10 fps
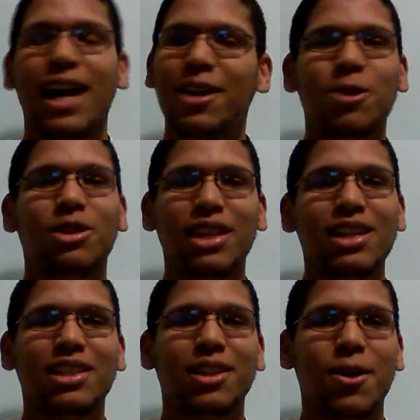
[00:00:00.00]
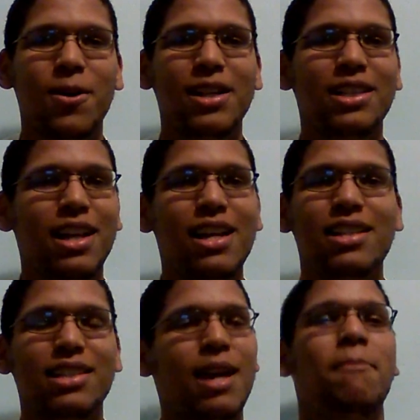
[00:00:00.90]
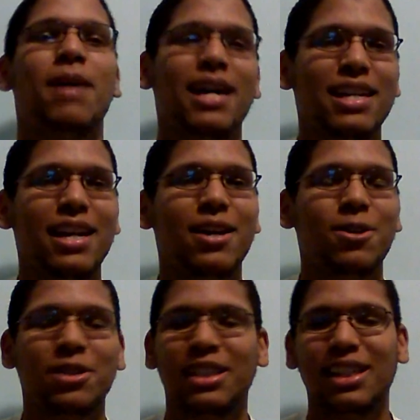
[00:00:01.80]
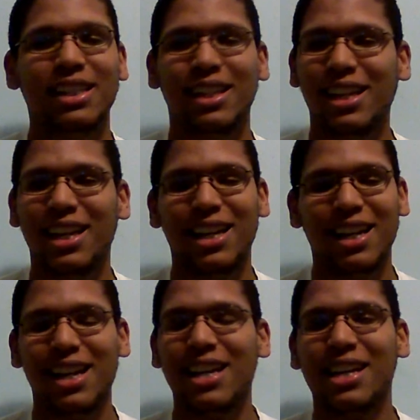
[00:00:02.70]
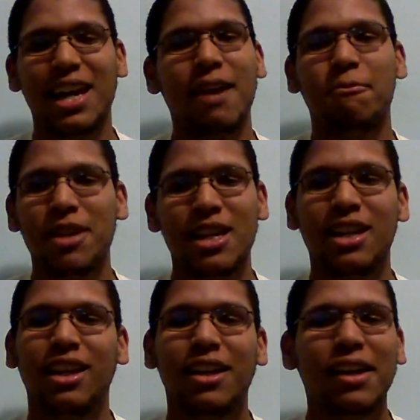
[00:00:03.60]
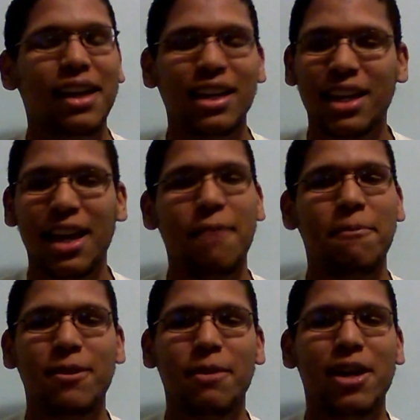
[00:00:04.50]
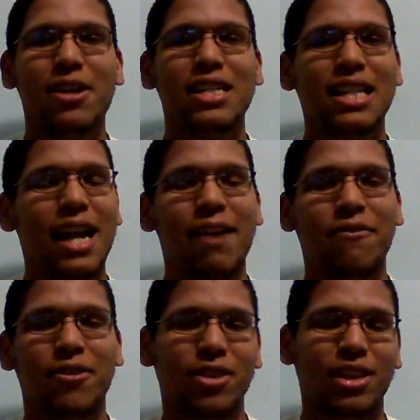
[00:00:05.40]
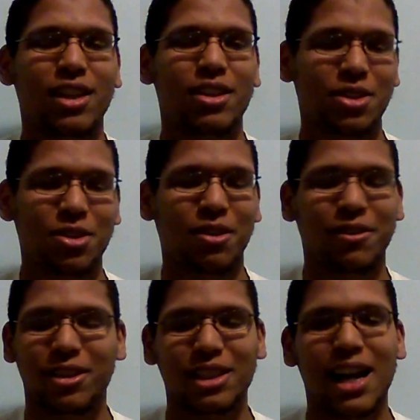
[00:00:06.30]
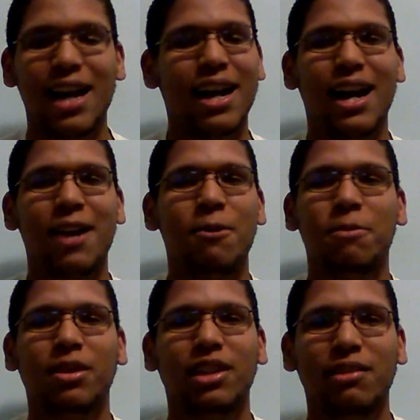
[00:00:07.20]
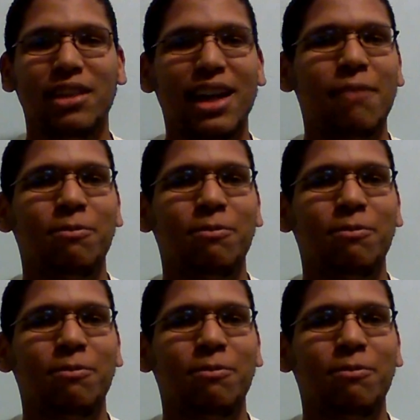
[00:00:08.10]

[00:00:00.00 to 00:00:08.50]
I don't think so. It's somebody else. It can't be Barry's dad from the other universe. I don't believe it.